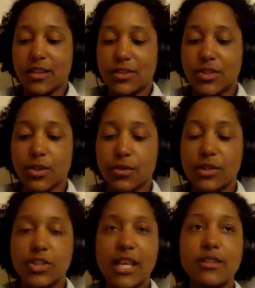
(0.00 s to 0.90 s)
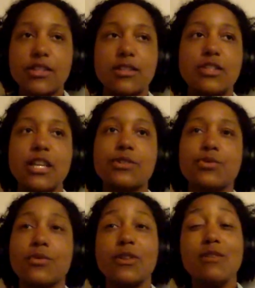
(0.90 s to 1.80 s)
So the
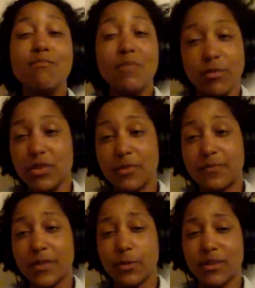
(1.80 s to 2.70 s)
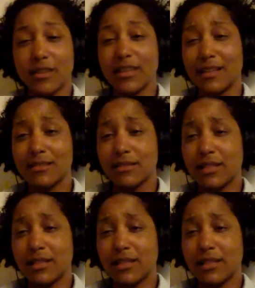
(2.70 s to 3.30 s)
challenges were very minimal with that.